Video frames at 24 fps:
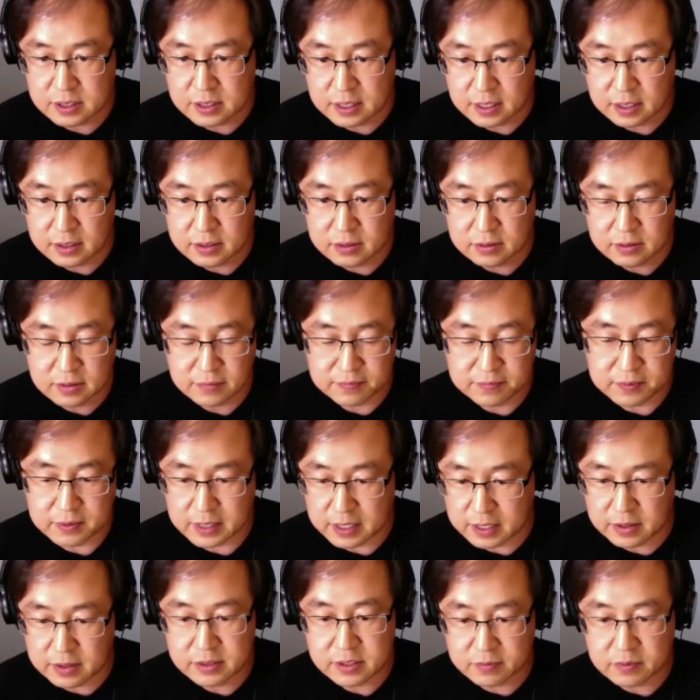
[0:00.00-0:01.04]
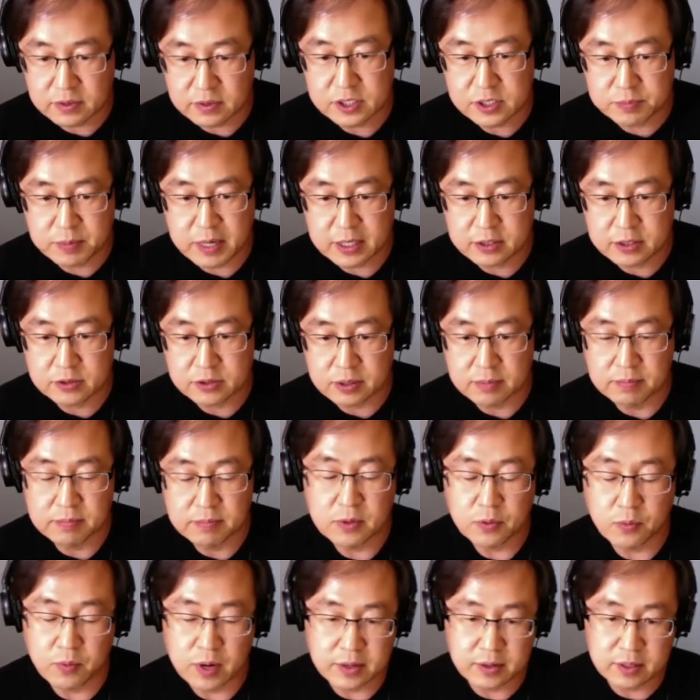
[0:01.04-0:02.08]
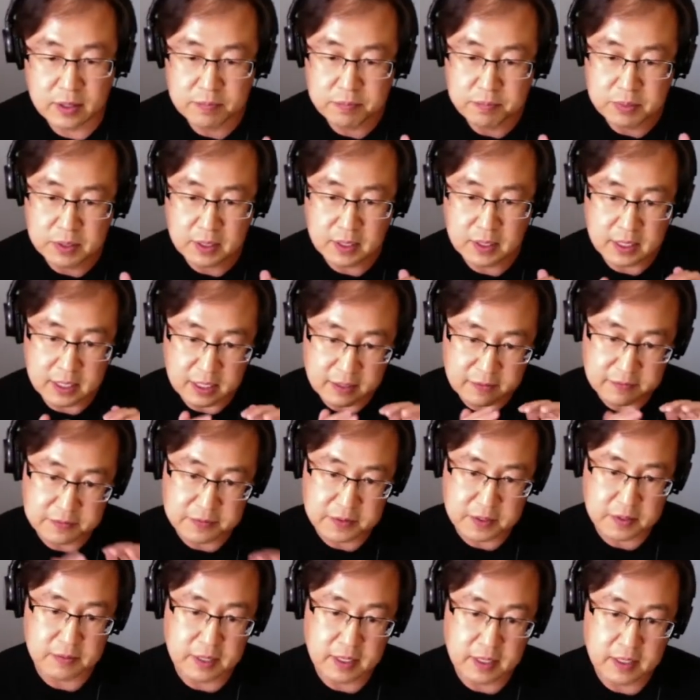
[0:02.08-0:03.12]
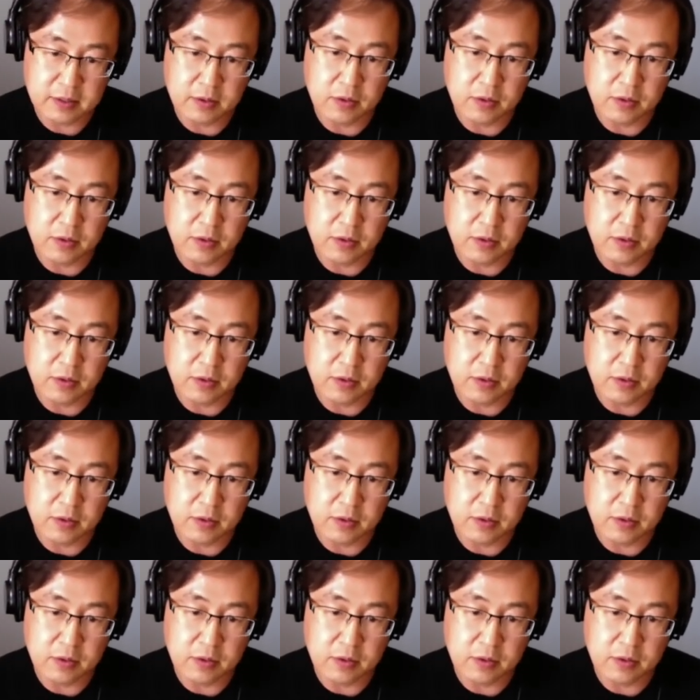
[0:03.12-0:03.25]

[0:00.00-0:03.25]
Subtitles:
to different areas of the spectrum, whether it be infrared